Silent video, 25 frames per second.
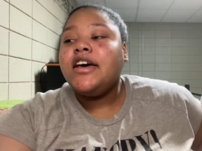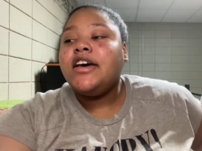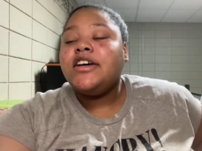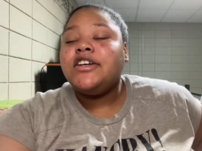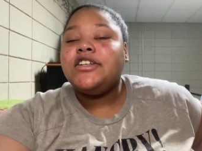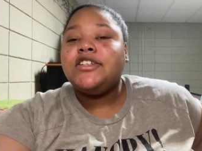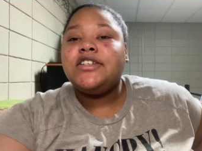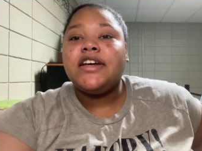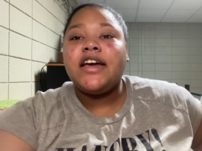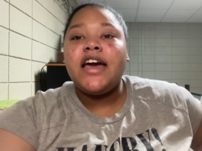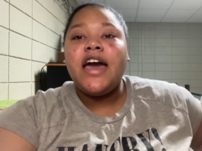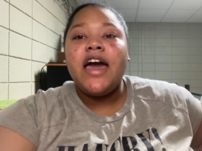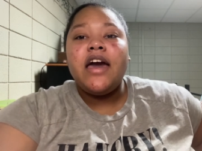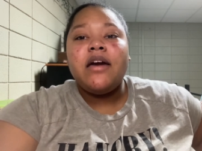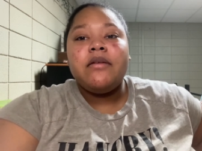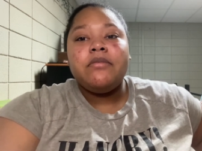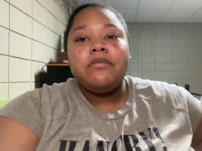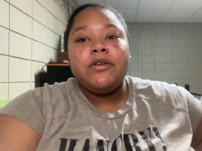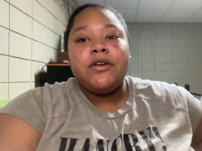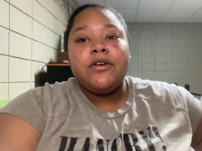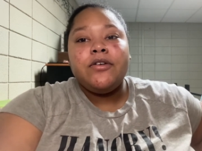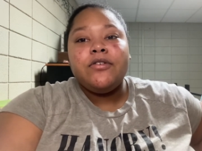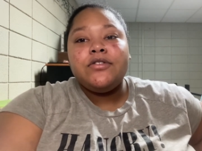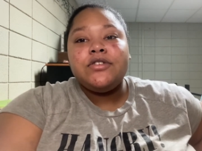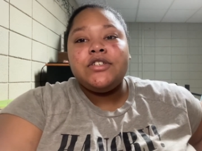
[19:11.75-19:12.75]
She came
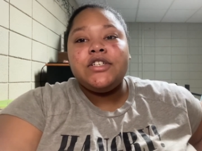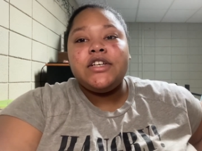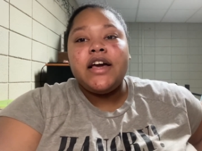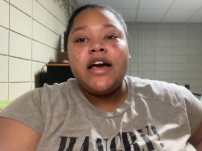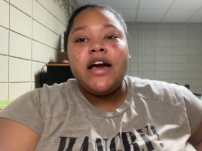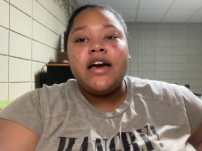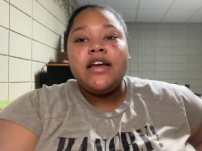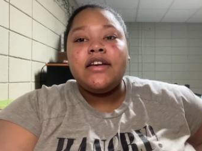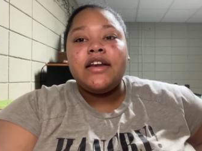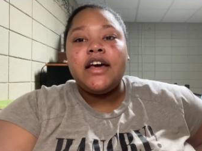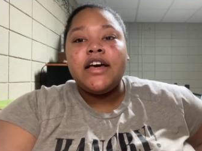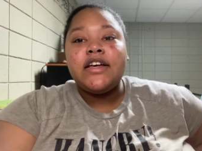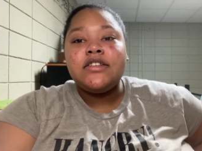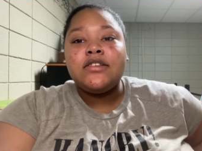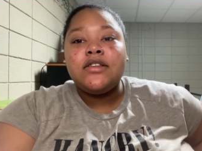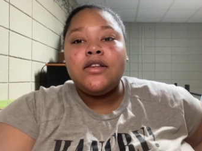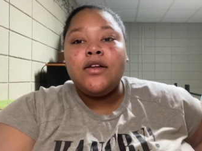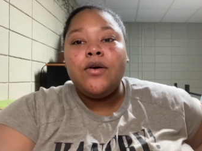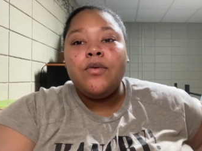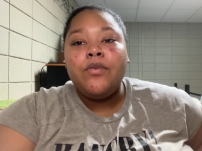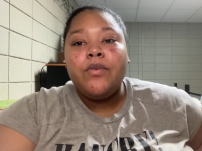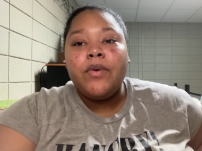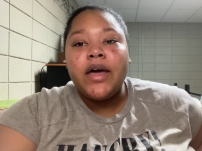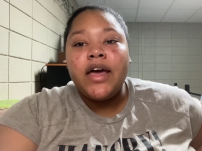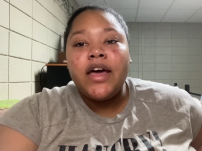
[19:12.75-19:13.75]
through, she had a nice
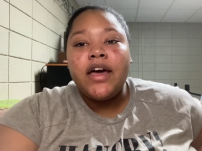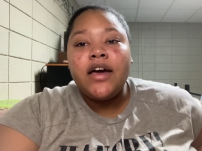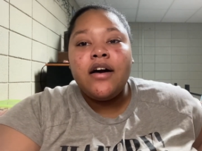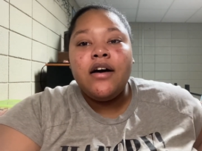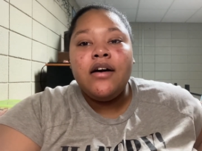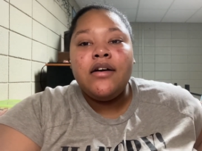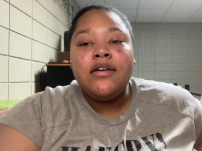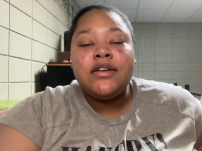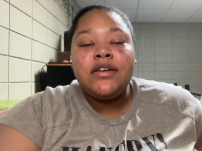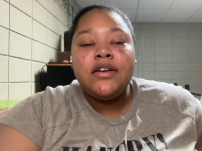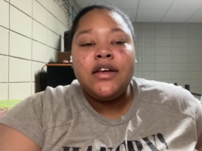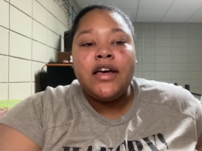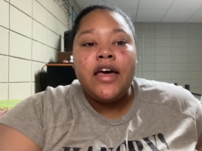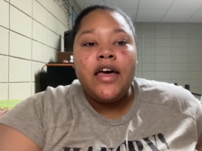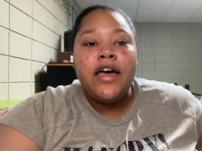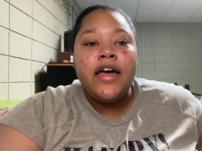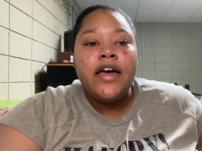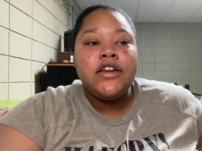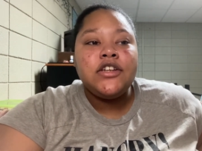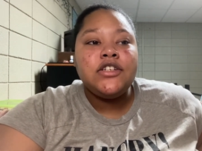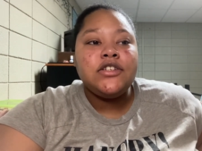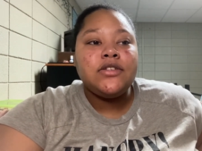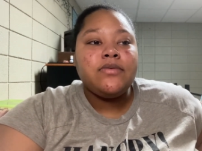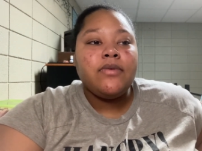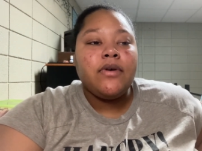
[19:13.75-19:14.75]
little wig on, the
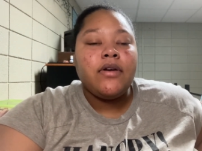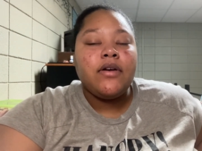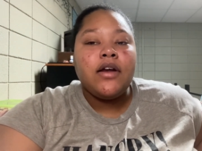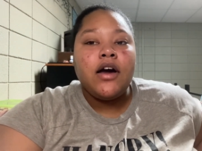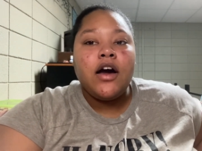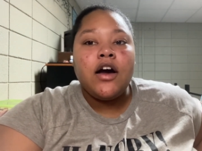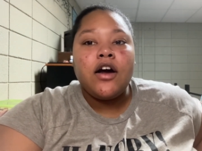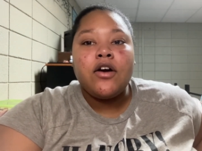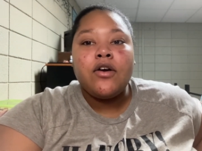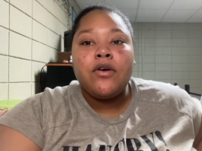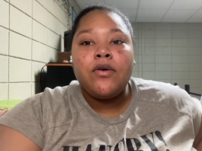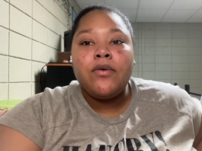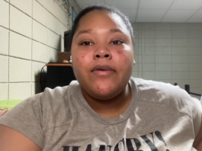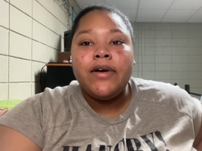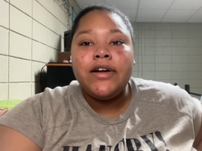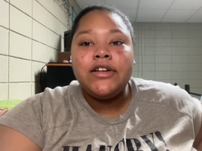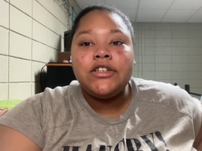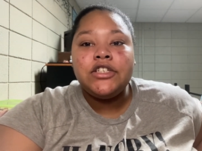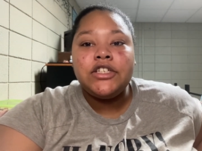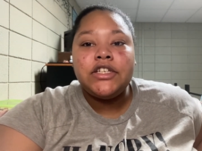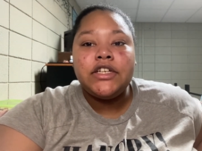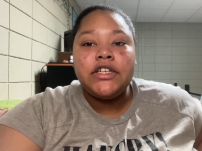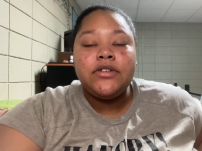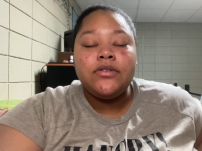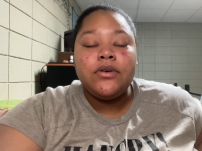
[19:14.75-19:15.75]
edges were not
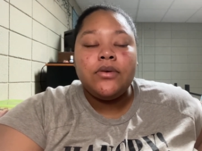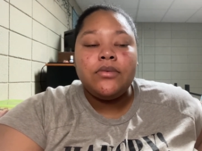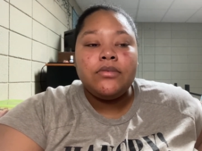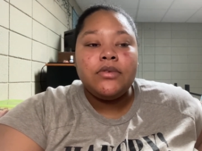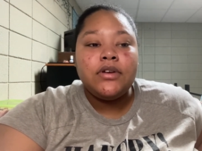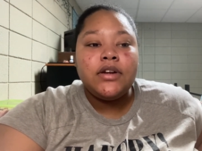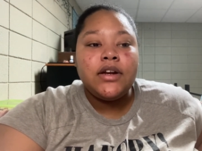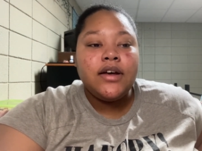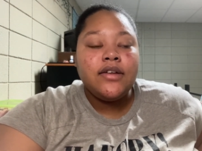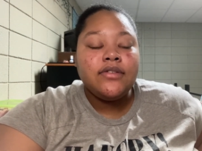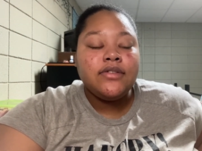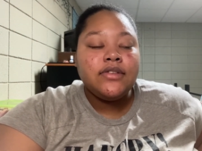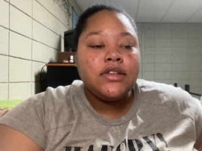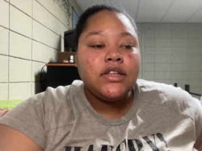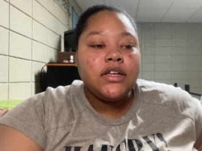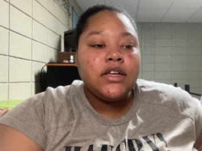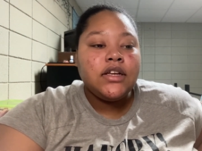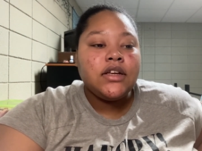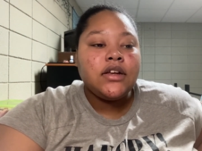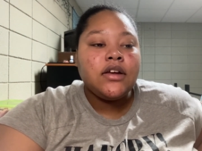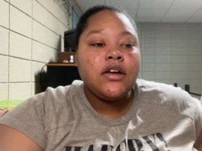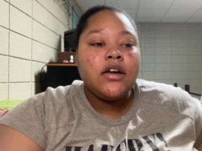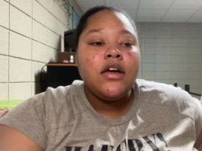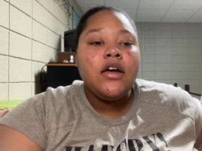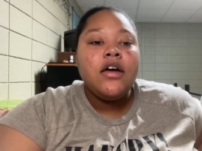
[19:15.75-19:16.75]
crunchy, no
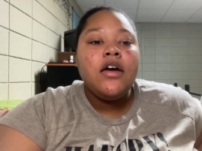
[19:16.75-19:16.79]
nothing,